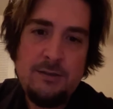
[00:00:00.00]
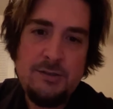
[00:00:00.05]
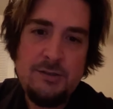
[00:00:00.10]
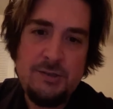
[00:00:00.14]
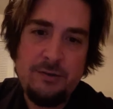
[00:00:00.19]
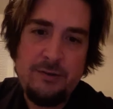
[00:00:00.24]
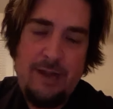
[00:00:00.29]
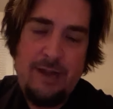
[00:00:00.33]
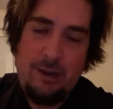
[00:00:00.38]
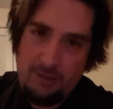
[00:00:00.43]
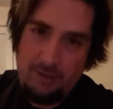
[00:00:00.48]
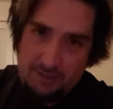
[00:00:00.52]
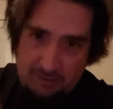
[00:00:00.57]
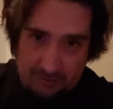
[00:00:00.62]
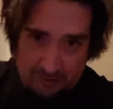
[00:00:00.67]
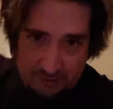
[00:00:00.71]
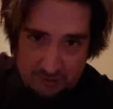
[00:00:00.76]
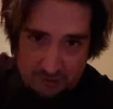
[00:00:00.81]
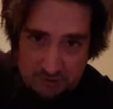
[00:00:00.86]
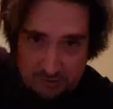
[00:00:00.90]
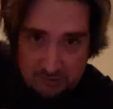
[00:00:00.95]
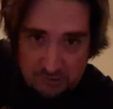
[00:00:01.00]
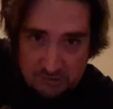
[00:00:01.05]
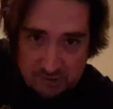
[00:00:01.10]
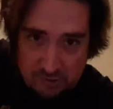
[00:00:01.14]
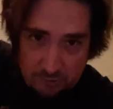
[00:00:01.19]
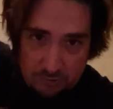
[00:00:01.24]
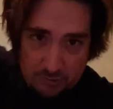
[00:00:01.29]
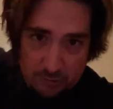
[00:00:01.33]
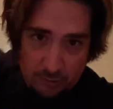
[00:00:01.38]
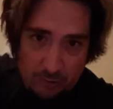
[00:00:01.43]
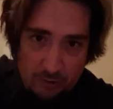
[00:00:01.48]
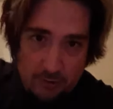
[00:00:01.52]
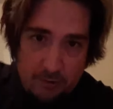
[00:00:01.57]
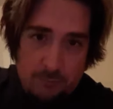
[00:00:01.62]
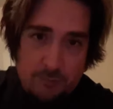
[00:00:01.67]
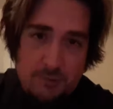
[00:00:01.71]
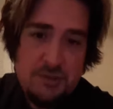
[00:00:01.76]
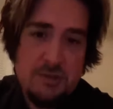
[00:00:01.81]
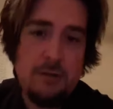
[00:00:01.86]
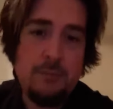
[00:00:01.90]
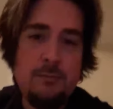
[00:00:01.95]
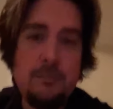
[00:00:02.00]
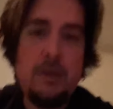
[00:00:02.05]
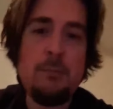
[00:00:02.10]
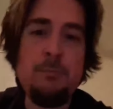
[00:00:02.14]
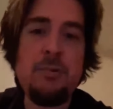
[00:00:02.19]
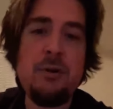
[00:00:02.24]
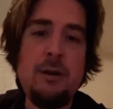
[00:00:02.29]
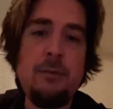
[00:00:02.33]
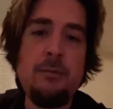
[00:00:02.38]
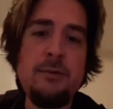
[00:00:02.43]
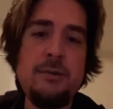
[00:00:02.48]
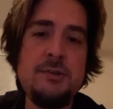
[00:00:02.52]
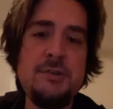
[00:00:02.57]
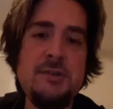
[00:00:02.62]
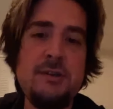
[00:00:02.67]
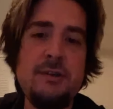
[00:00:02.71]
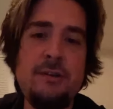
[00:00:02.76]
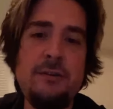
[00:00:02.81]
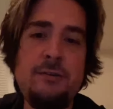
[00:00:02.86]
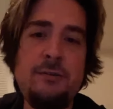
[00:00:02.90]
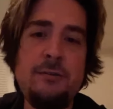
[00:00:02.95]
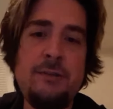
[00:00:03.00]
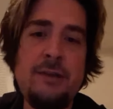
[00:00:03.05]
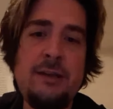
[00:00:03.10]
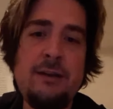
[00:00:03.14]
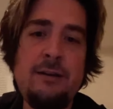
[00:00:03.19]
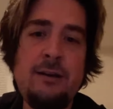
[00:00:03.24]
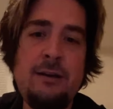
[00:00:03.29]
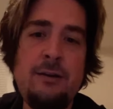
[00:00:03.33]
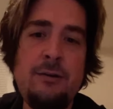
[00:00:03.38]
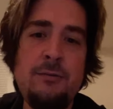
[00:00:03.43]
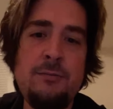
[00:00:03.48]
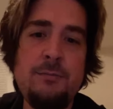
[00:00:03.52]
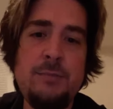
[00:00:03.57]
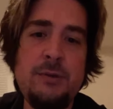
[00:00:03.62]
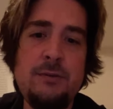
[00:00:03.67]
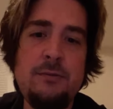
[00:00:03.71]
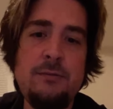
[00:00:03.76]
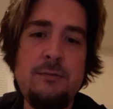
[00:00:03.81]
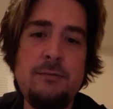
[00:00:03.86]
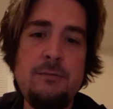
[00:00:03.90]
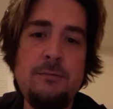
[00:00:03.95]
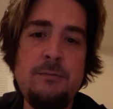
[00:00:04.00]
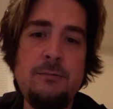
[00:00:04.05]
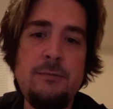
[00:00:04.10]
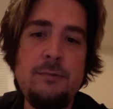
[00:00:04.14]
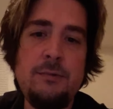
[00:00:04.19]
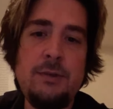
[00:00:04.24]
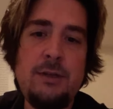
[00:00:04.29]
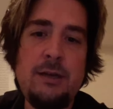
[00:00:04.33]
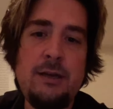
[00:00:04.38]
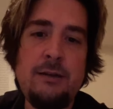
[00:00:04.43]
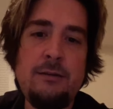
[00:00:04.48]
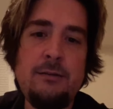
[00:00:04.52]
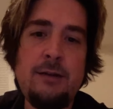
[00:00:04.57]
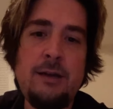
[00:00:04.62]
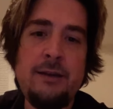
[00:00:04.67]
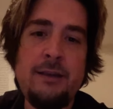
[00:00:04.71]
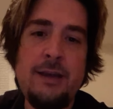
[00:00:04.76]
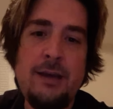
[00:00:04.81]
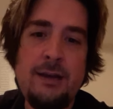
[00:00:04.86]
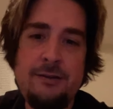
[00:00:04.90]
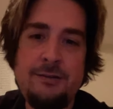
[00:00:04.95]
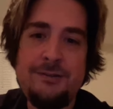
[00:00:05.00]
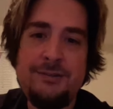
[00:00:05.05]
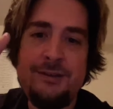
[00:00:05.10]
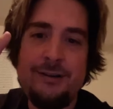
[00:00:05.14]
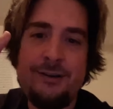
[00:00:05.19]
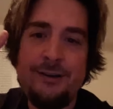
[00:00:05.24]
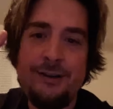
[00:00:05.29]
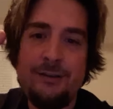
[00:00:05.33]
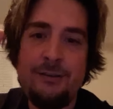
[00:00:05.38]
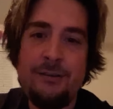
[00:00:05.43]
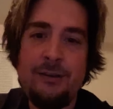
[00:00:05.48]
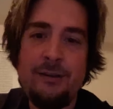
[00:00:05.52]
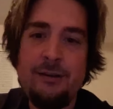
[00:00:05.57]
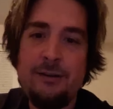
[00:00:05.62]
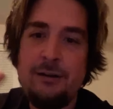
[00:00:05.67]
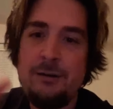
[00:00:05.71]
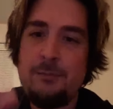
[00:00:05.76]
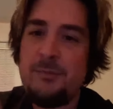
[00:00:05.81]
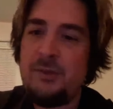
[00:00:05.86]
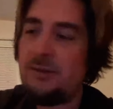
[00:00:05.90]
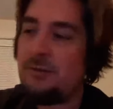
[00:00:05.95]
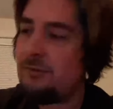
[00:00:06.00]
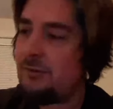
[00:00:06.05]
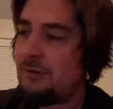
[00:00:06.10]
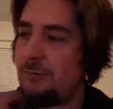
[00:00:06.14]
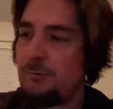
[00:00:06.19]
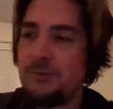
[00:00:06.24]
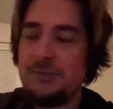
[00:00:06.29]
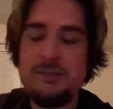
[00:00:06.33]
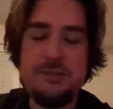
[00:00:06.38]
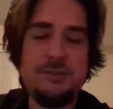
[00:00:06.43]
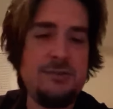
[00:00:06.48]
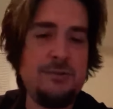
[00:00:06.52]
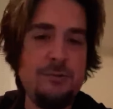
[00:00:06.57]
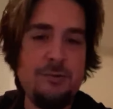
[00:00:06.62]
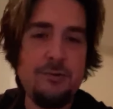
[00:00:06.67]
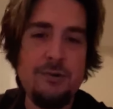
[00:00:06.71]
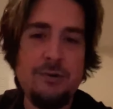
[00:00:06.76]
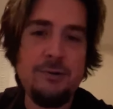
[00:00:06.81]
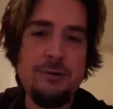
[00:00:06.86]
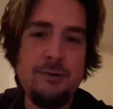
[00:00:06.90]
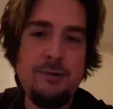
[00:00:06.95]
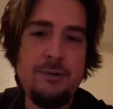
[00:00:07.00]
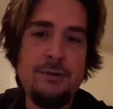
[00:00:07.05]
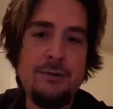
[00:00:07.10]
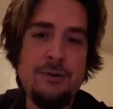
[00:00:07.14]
So now I can actually just go dark, which I'm, I'm probably just going to do that now. But I, I got it done and then I immediately went to tour.